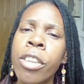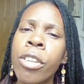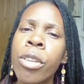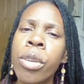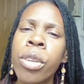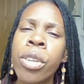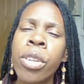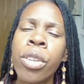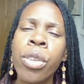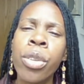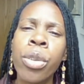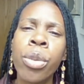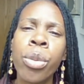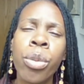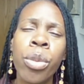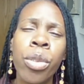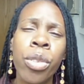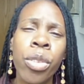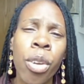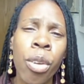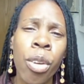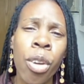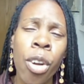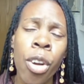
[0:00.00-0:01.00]
You could
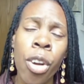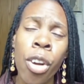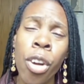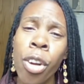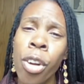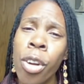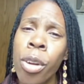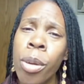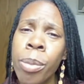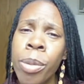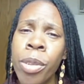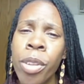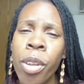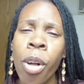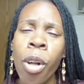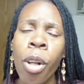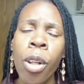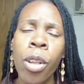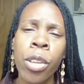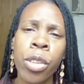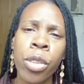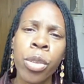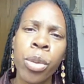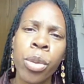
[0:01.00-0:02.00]
use herbs
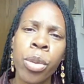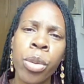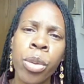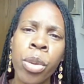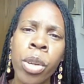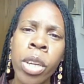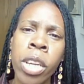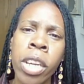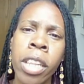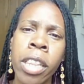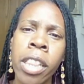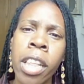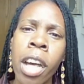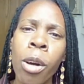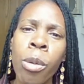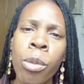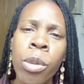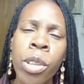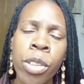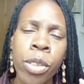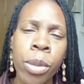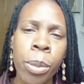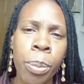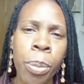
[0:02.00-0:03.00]
also that
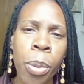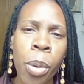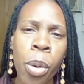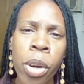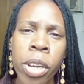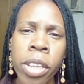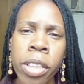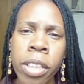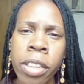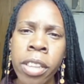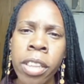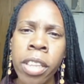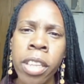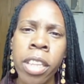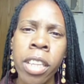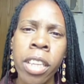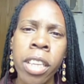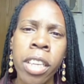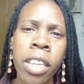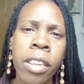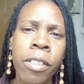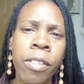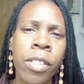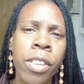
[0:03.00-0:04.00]
will support the
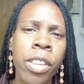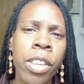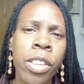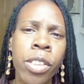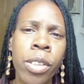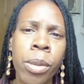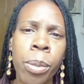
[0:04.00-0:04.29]
liver,